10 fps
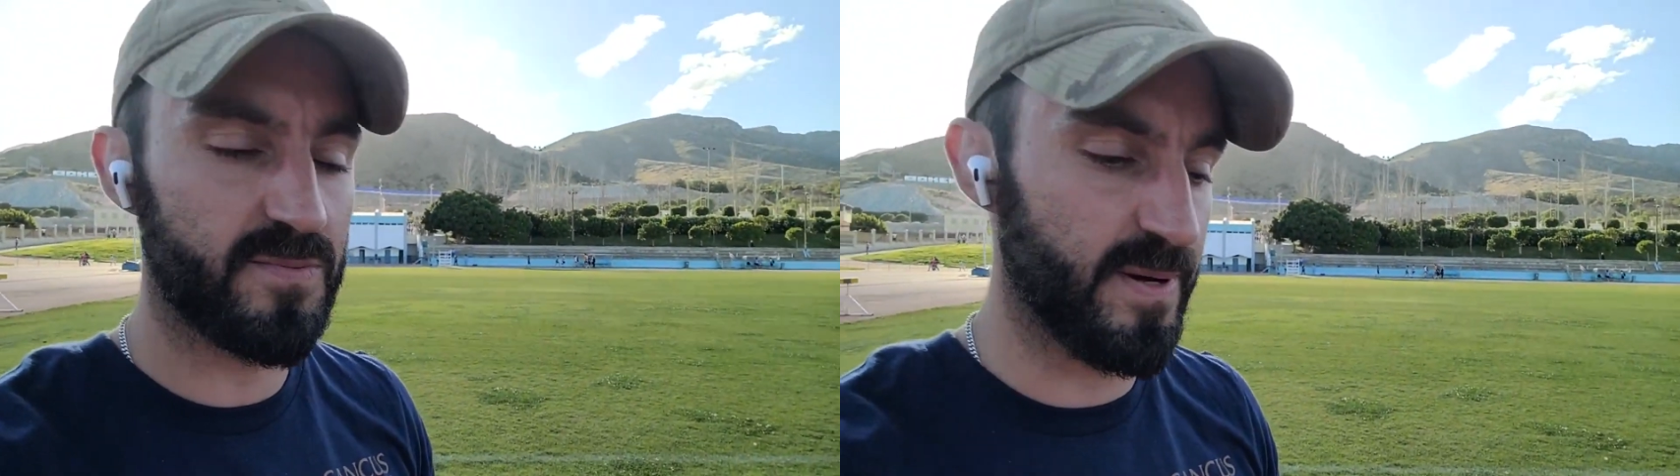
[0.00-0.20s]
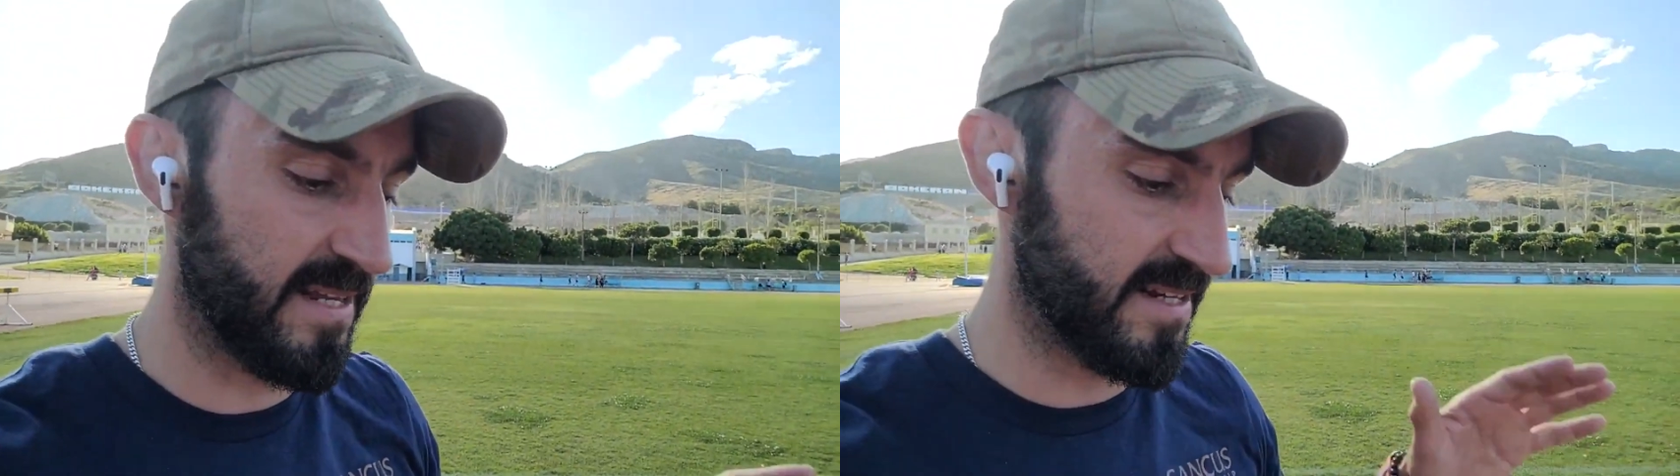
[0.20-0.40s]

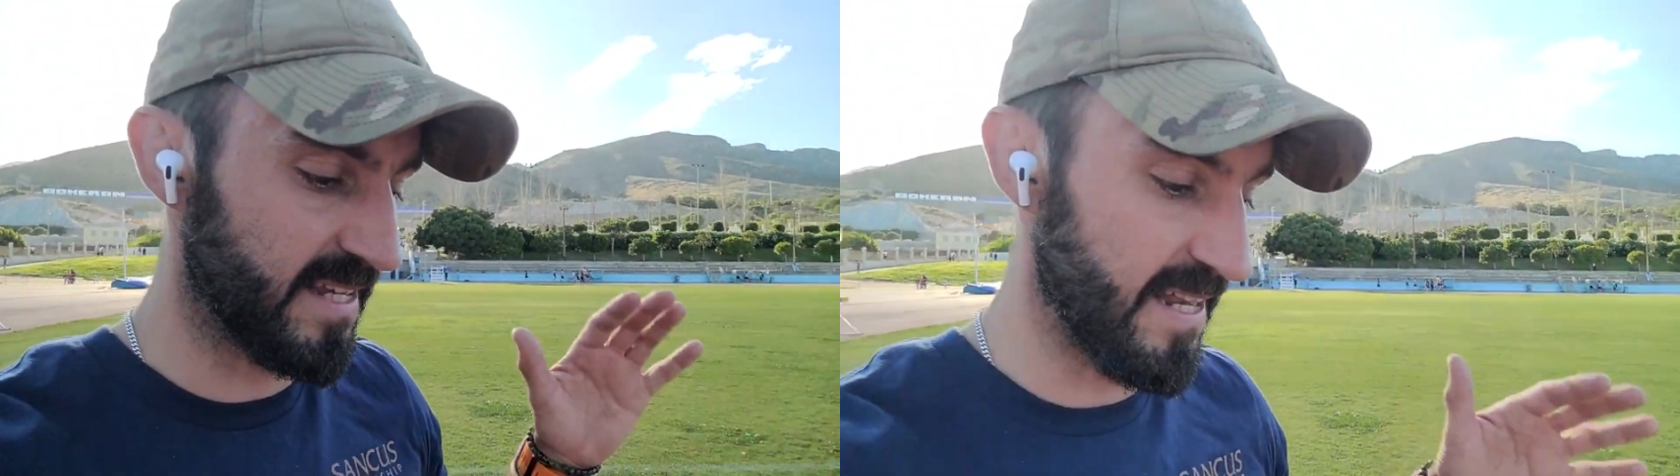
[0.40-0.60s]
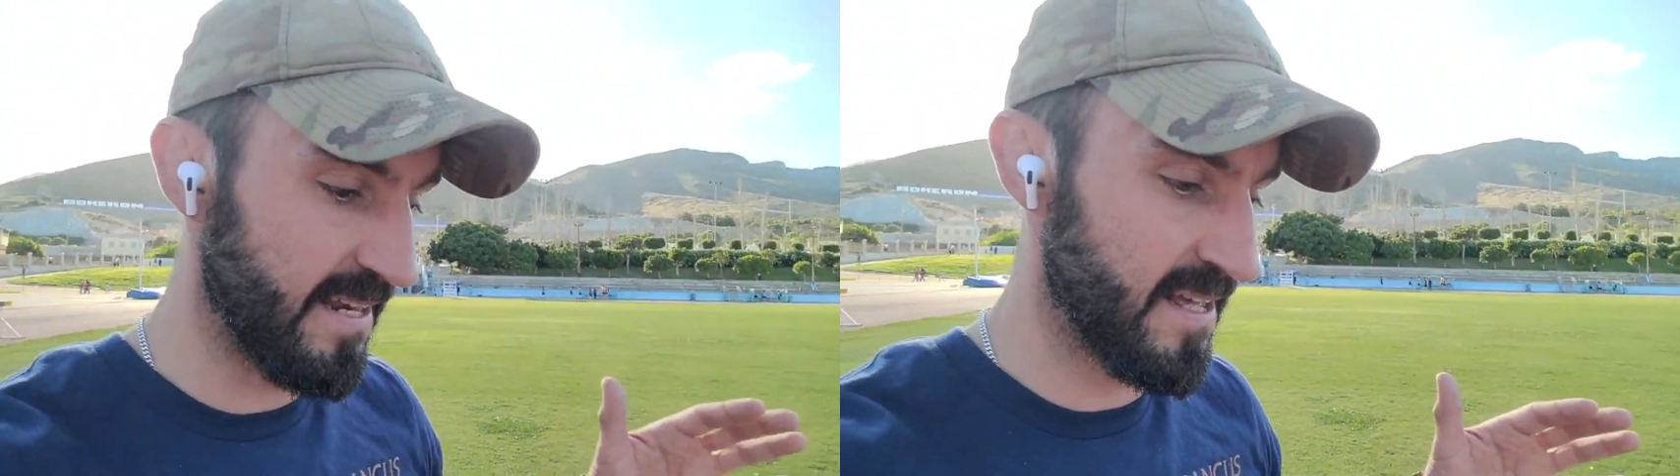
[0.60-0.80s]
pain
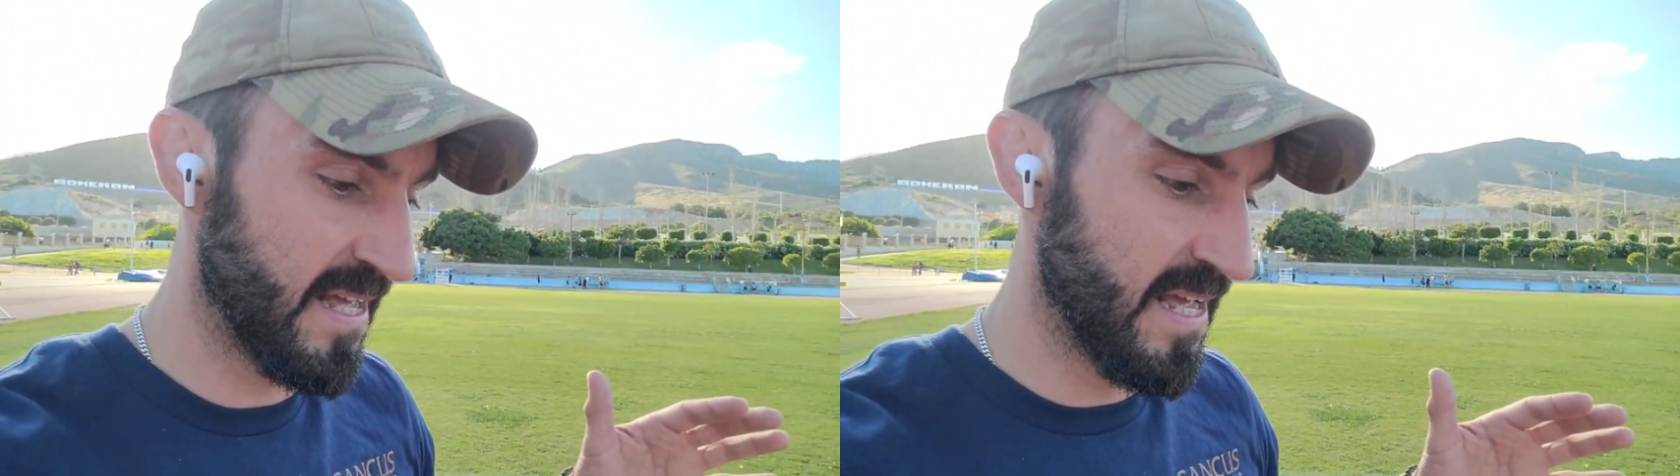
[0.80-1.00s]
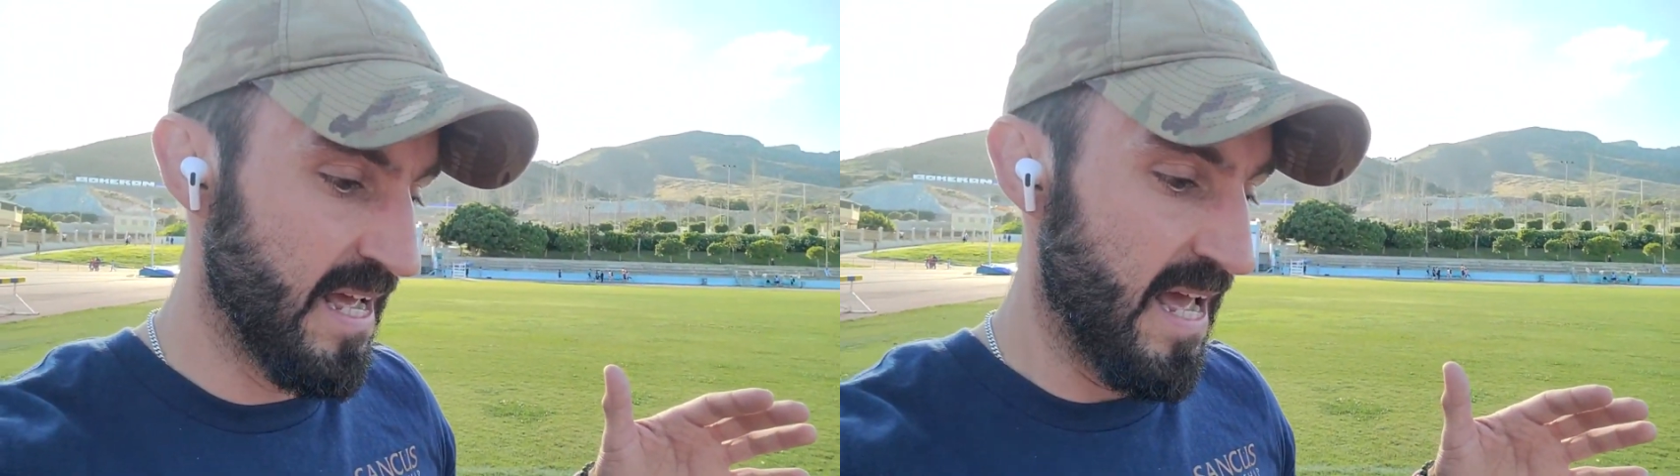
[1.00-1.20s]
again
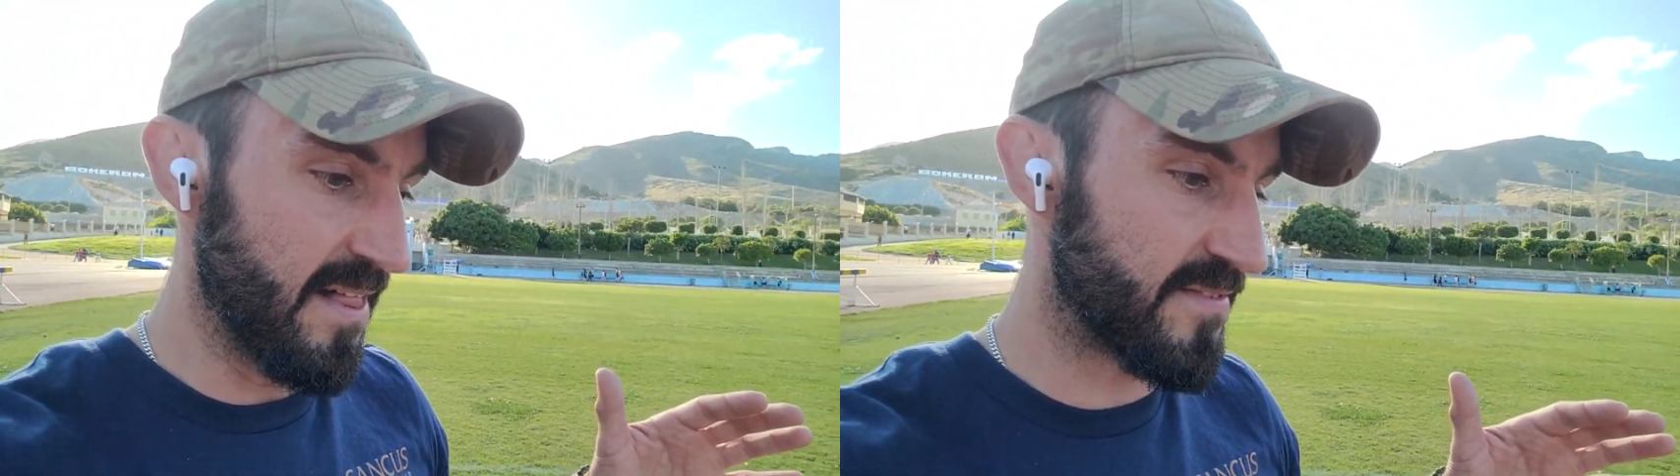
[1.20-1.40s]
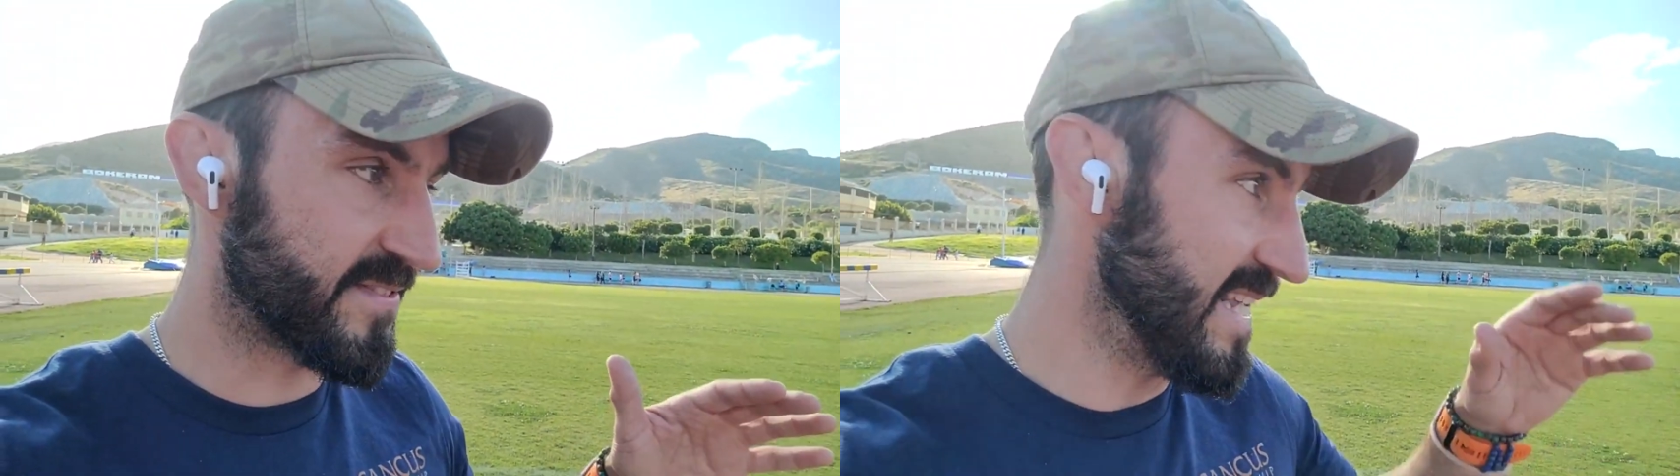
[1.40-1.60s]

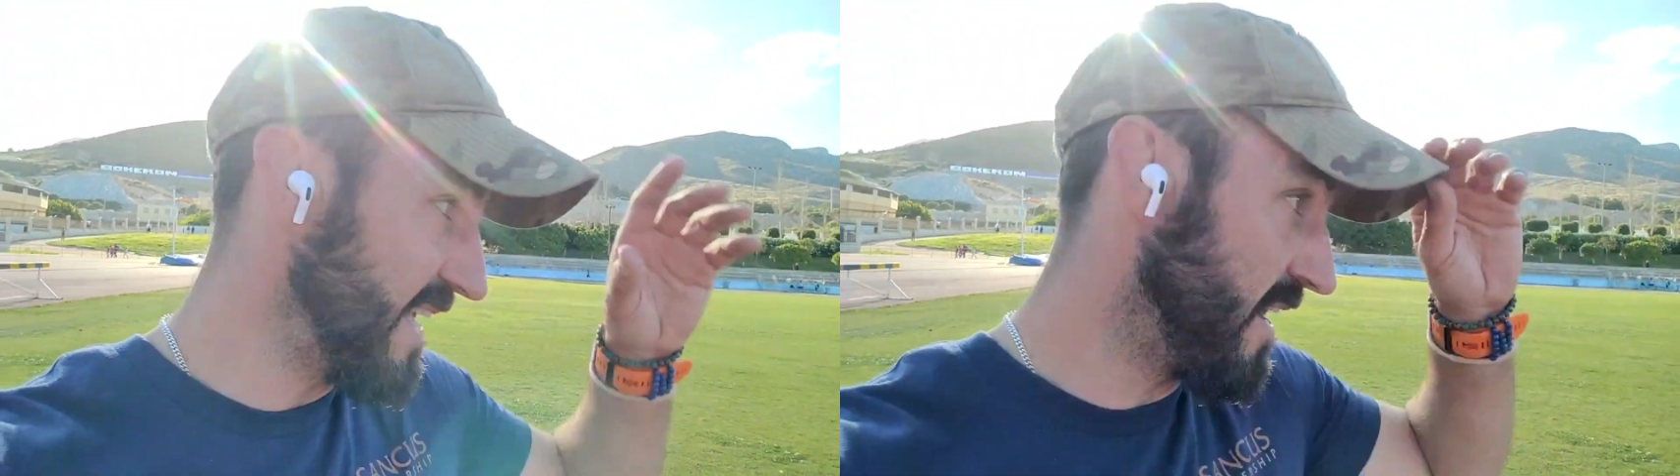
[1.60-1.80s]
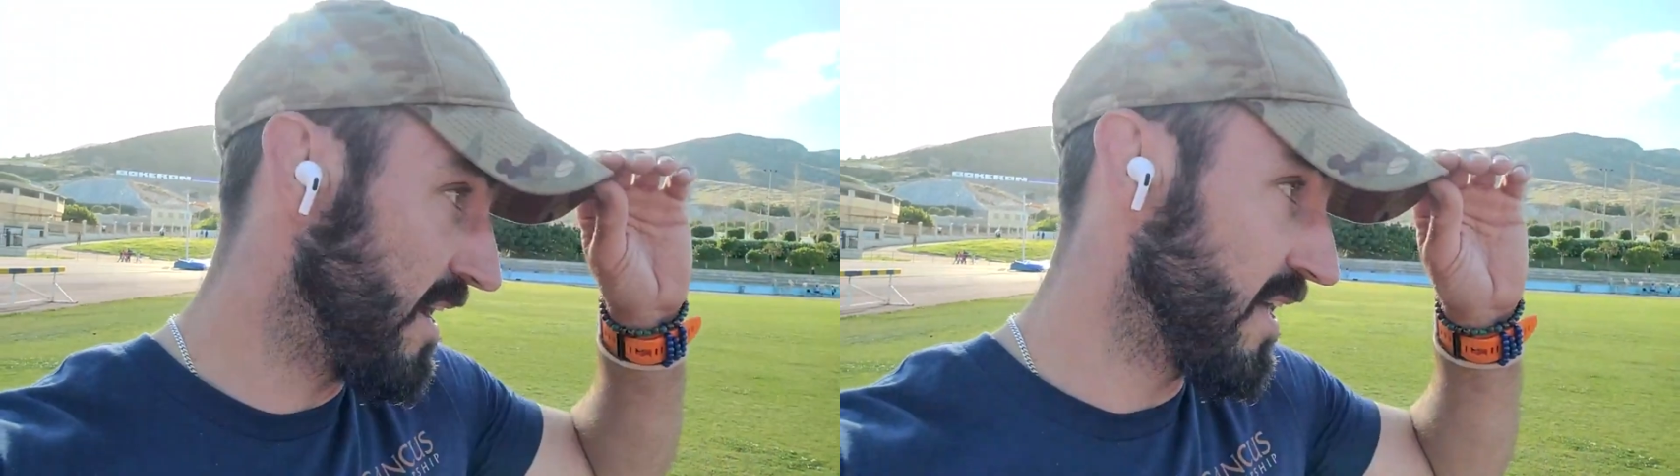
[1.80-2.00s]
and see